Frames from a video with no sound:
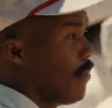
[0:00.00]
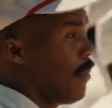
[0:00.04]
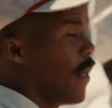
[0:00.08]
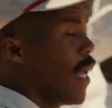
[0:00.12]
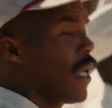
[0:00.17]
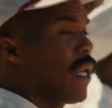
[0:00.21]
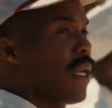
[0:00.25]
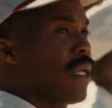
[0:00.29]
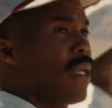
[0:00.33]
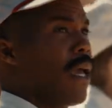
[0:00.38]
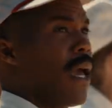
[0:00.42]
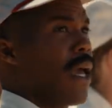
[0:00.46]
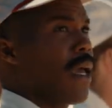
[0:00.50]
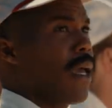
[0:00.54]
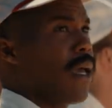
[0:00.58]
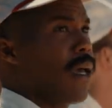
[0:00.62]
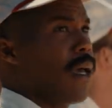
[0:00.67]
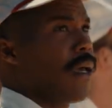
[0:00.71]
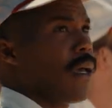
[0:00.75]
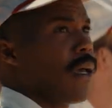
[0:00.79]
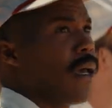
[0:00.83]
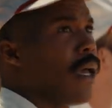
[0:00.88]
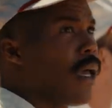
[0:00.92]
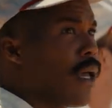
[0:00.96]
to play today.
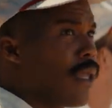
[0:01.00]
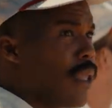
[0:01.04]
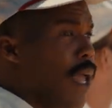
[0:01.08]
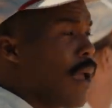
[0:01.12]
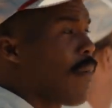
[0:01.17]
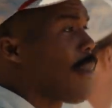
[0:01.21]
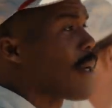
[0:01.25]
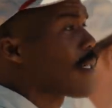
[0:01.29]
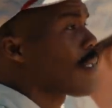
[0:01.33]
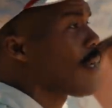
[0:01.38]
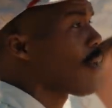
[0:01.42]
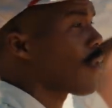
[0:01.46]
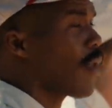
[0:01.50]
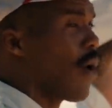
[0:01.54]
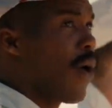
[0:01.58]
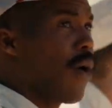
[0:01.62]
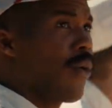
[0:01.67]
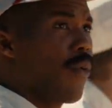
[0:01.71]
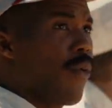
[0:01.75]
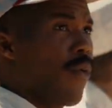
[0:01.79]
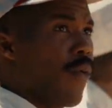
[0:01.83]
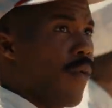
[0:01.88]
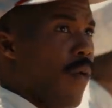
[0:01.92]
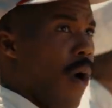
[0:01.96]
They must have
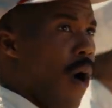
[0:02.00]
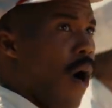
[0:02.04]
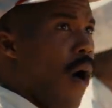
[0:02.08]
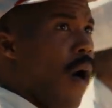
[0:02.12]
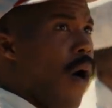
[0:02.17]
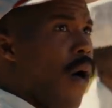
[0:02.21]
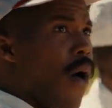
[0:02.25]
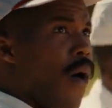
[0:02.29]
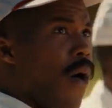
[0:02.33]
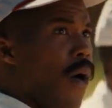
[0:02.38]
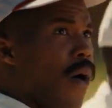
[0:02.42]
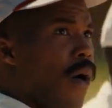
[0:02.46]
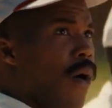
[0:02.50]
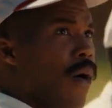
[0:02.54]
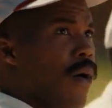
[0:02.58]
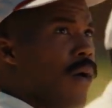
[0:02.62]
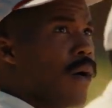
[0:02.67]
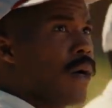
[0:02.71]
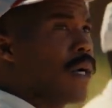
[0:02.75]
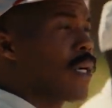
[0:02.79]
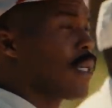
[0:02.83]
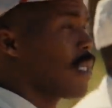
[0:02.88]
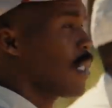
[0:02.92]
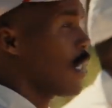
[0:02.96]
thought
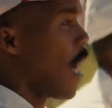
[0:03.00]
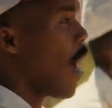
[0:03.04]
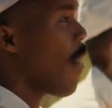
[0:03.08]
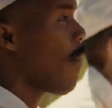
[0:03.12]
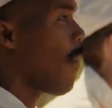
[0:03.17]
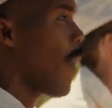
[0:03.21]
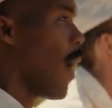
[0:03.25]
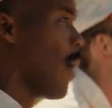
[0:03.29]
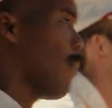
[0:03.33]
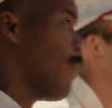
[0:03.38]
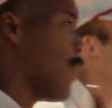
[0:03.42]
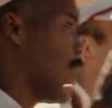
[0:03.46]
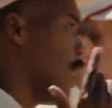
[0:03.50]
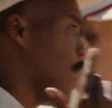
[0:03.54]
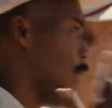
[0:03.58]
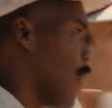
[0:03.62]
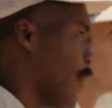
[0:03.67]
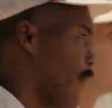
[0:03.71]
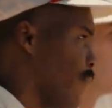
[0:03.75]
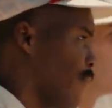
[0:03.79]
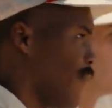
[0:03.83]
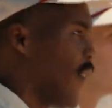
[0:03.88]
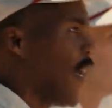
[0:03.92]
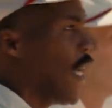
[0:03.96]
wrong because I'm about to be on
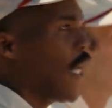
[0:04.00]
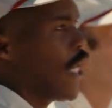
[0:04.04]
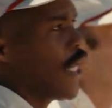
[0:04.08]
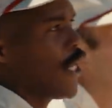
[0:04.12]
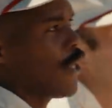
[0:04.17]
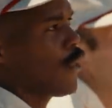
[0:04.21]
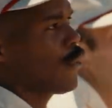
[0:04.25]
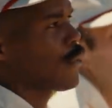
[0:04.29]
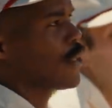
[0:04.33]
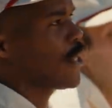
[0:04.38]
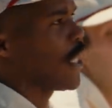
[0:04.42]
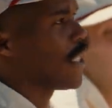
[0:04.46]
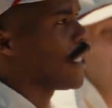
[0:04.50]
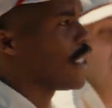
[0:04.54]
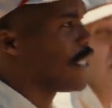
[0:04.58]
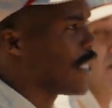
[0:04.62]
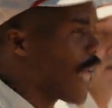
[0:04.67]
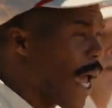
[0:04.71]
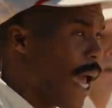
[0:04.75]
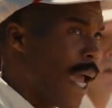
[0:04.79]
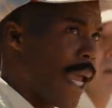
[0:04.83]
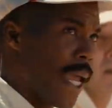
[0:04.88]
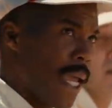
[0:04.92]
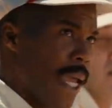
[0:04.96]
that field
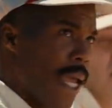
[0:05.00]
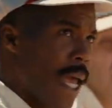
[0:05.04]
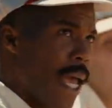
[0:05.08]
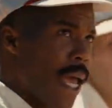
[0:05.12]
today.